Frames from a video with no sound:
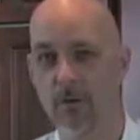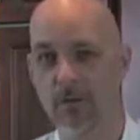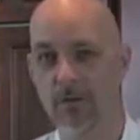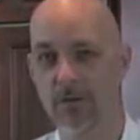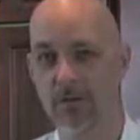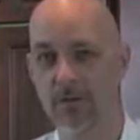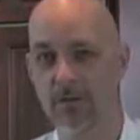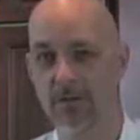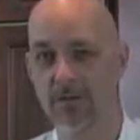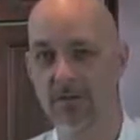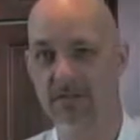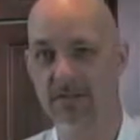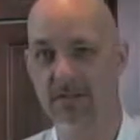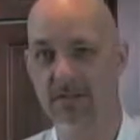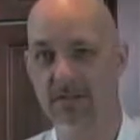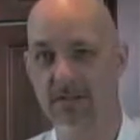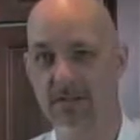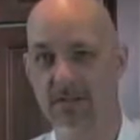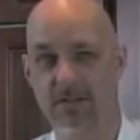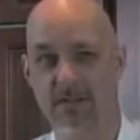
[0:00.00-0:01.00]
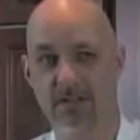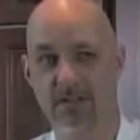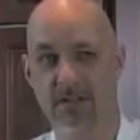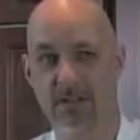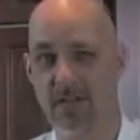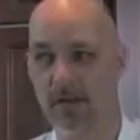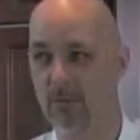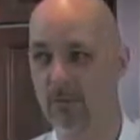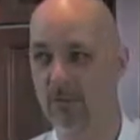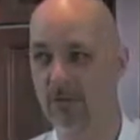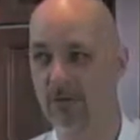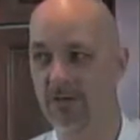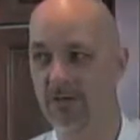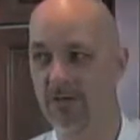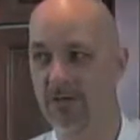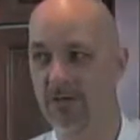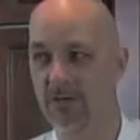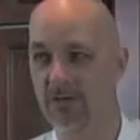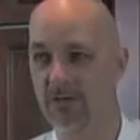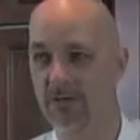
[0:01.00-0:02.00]
Which one is camera 1,
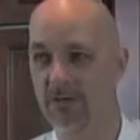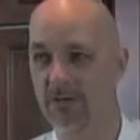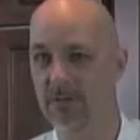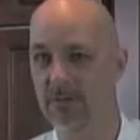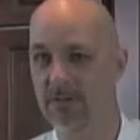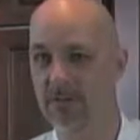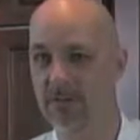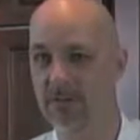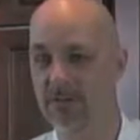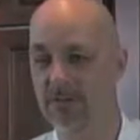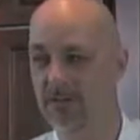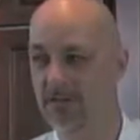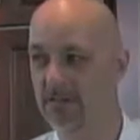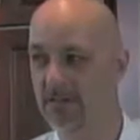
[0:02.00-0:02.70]
camera 2? Who's the...